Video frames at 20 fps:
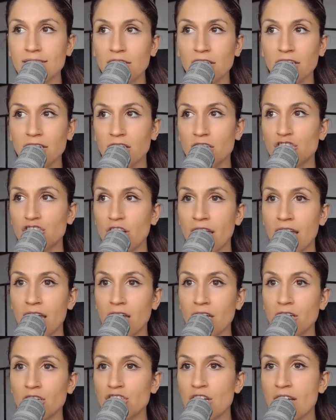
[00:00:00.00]
they're going to
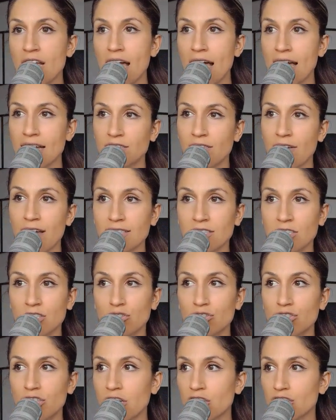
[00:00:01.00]
change as fast as
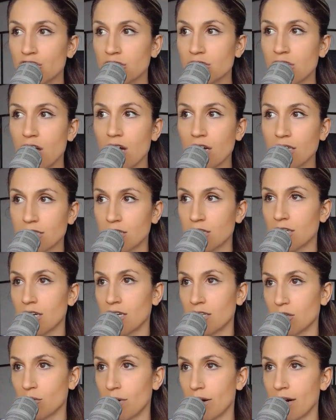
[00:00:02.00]
you change your socks and your
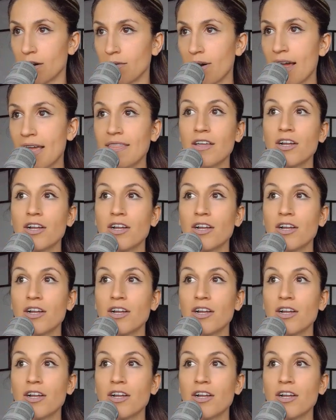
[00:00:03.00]
underwear, right?